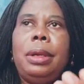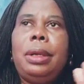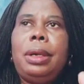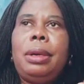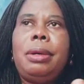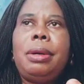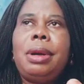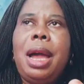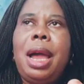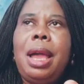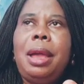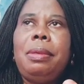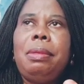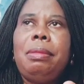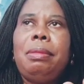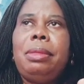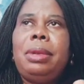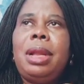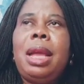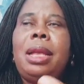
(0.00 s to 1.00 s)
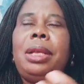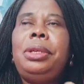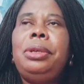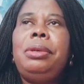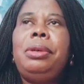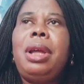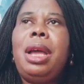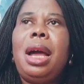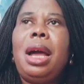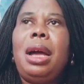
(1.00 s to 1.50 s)
crime
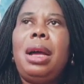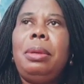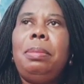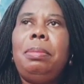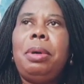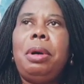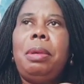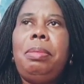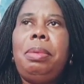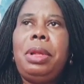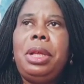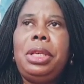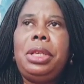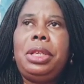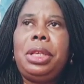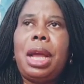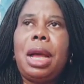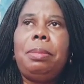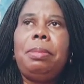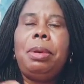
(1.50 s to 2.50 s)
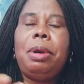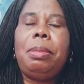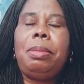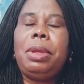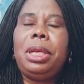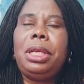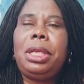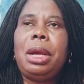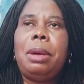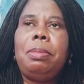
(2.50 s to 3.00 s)
Nigeria publish
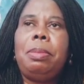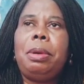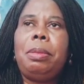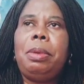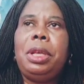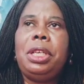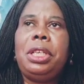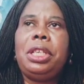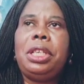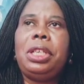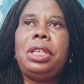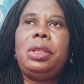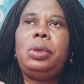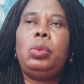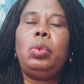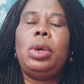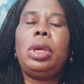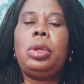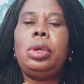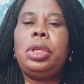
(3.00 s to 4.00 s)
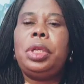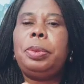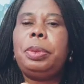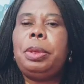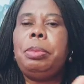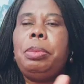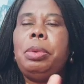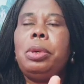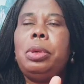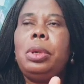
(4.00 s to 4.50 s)
is when those
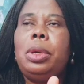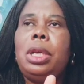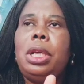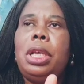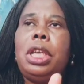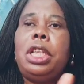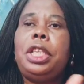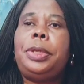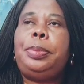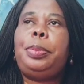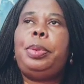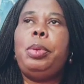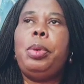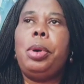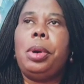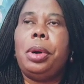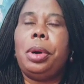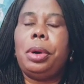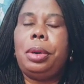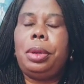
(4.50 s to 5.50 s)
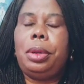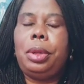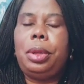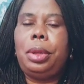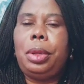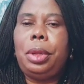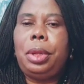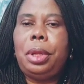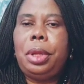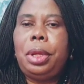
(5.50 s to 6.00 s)
people is poor,
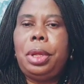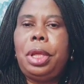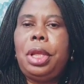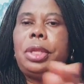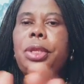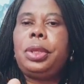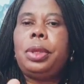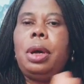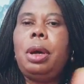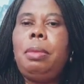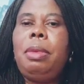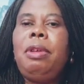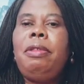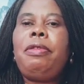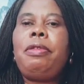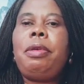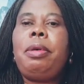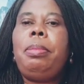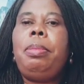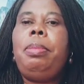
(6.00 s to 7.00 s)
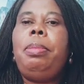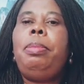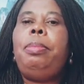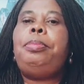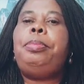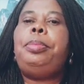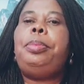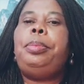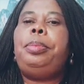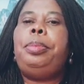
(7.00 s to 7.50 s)
is coming from
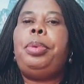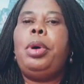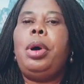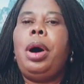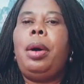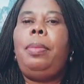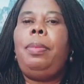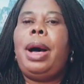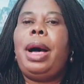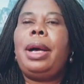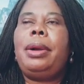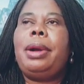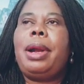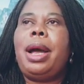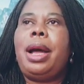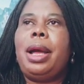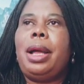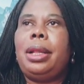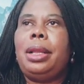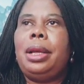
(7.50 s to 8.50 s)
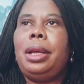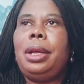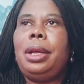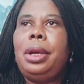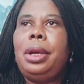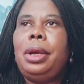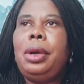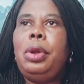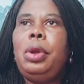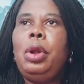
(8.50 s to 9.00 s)
poor background.
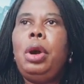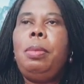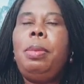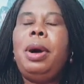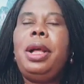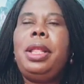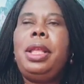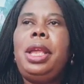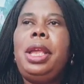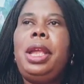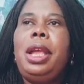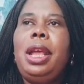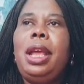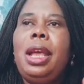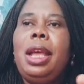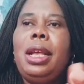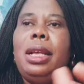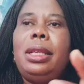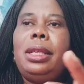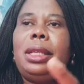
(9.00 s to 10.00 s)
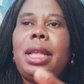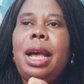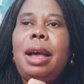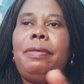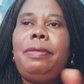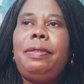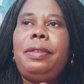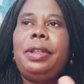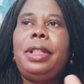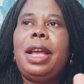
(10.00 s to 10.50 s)
Nobody
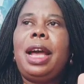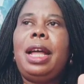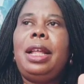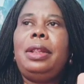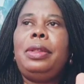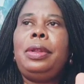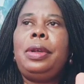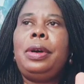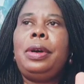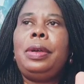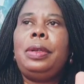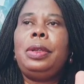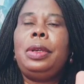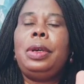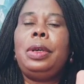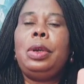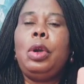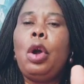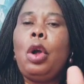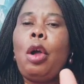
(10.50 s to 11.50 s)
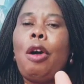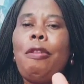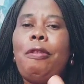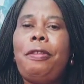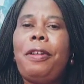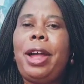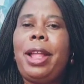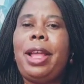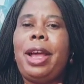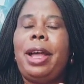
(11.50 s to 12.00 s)
stand for that. No
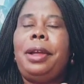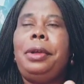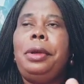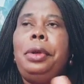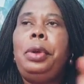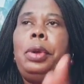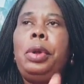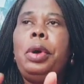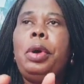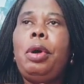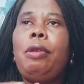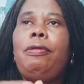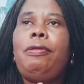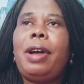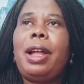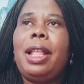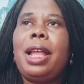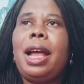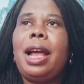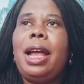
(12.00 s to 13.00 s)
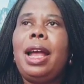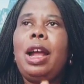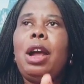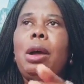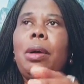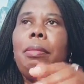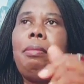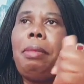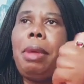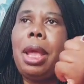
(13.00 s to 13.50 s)
godfather
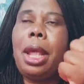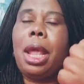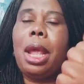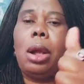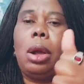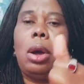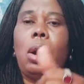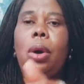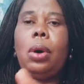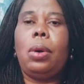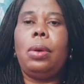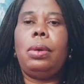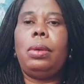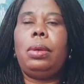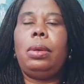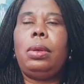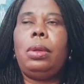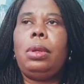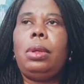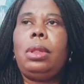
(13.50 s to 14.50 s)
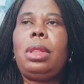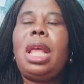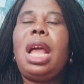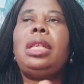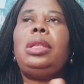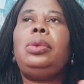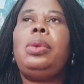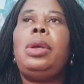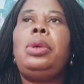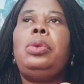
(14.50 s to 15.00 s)
make a call.
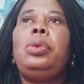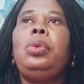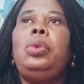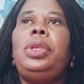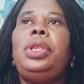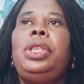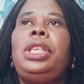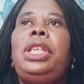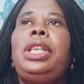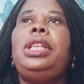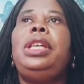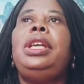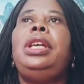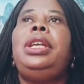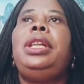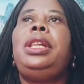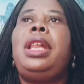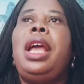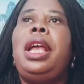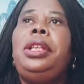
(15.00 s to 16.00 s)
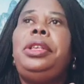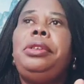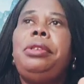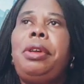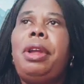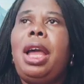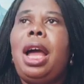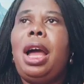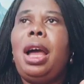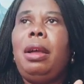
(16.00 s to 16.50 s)
That is when you will see
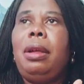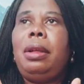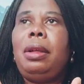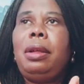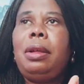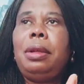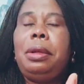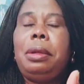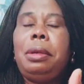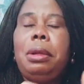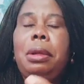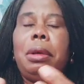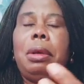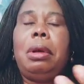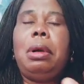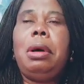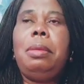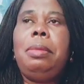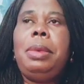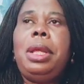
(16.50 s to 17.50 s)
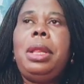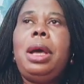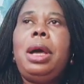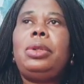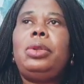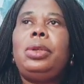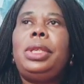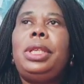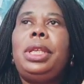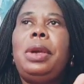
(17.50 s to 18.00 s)
Nigeria coming
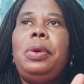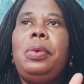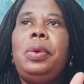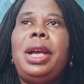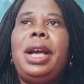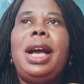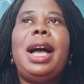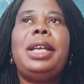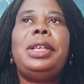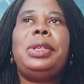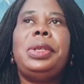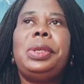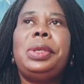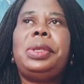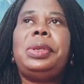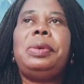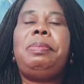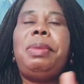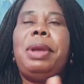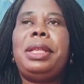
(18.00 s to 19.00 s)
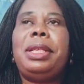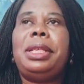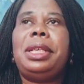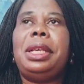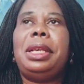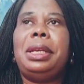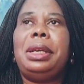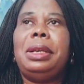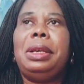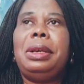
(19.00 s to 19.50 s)
out to say we catch so
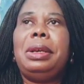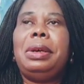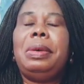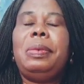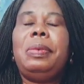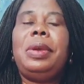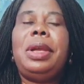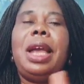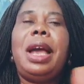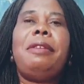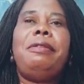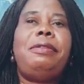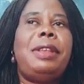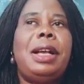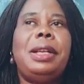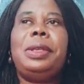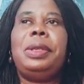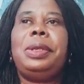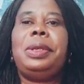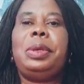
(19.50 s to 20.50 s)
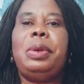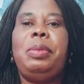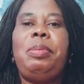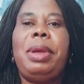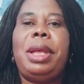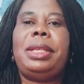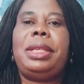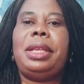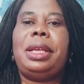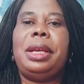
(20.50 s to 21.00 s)
person, we after so
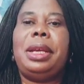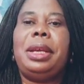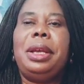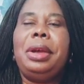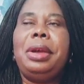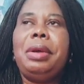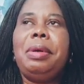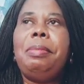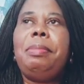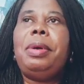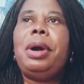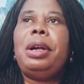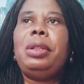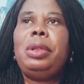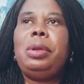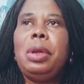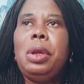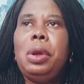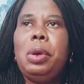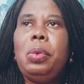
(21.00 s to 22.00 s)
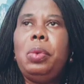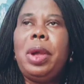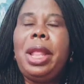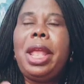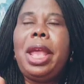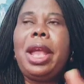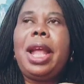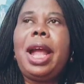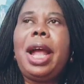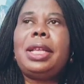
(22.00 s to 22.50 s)
person. But when
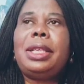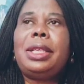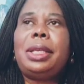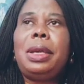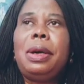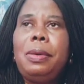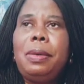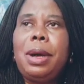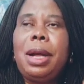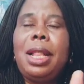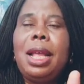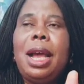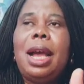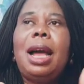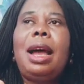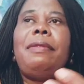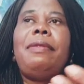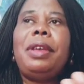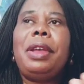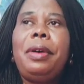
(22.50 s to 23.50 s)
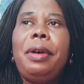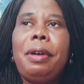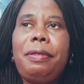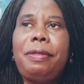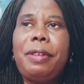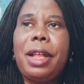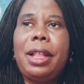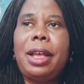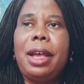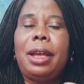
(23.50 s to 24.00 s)
they catch someone that have a
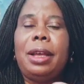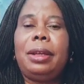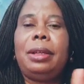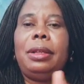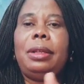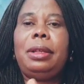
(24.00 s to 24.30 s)
godfather,